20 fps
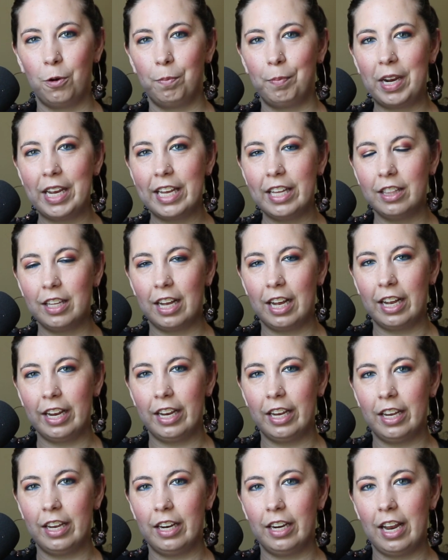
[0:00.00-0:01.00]
Mikey
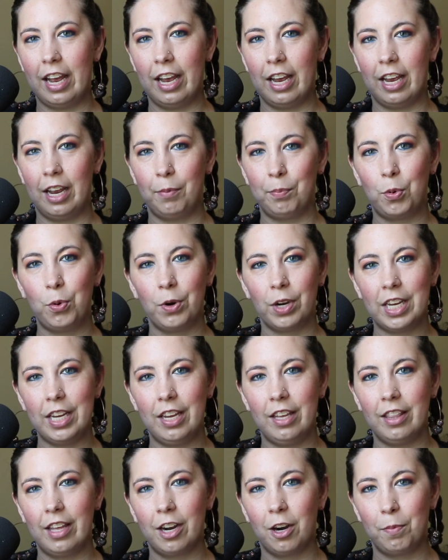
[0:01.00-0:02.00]
Lyon and
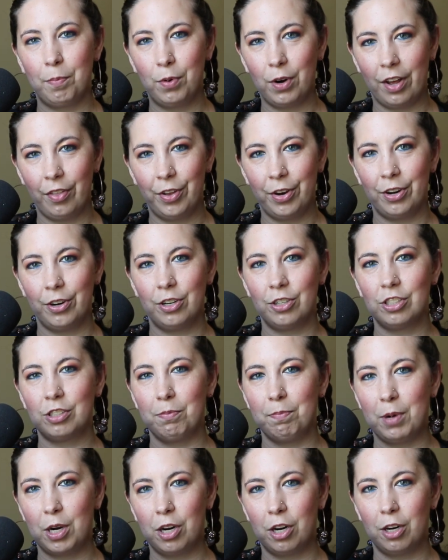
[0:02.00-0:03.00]
Porky, they are brothers.
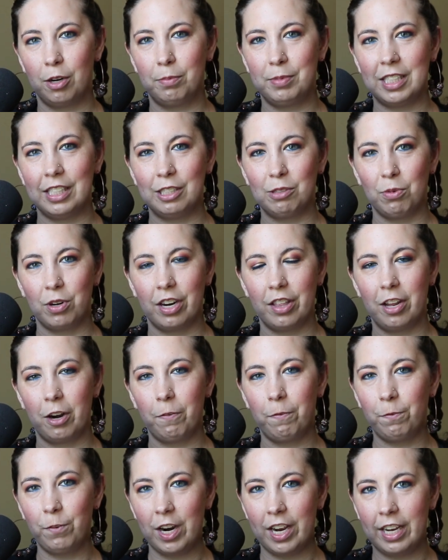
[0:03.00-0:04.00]
Marbs is one of
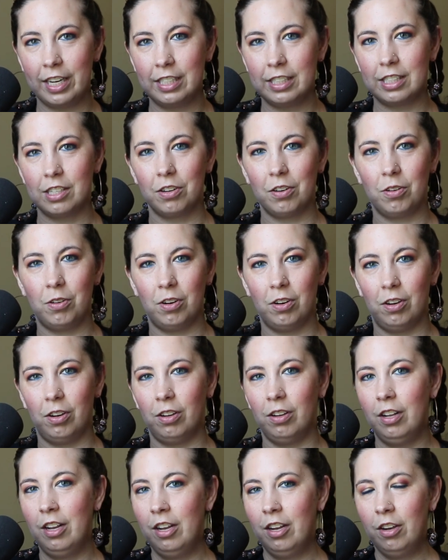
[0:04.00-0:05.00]
their friends. They're
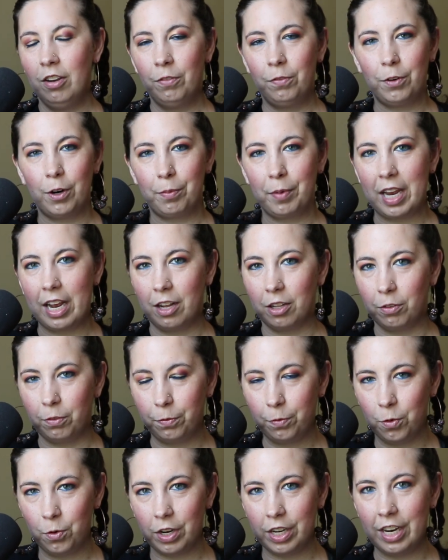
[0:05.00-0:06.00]
all from
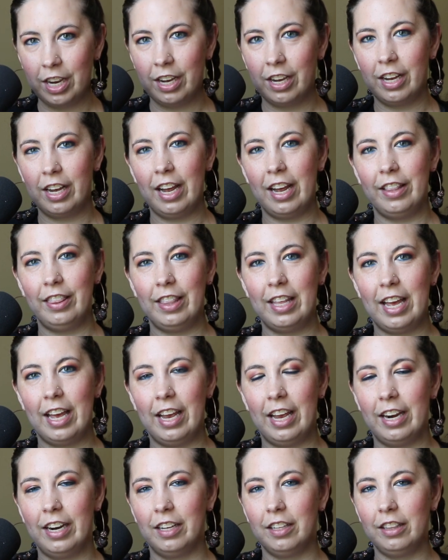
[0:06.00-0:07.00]
California. And
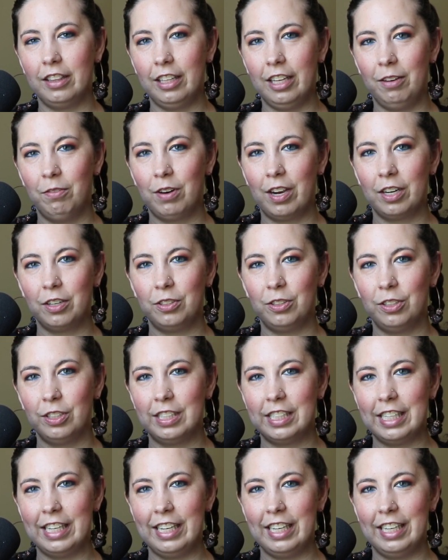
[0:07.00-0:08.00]
then Lee
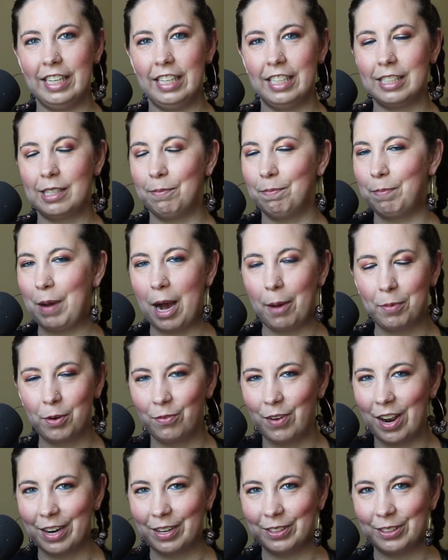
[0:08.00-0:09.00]
Reynolds is Papa
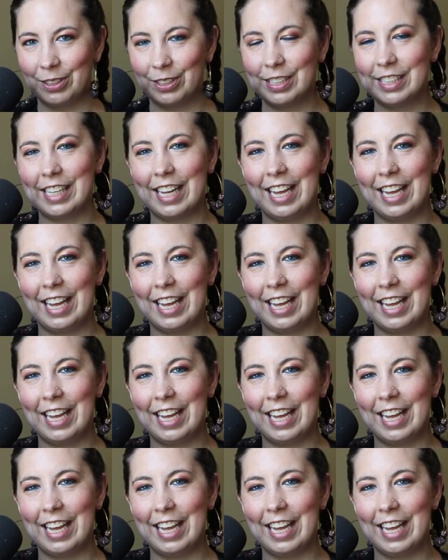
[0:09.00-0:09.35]
Reynolds,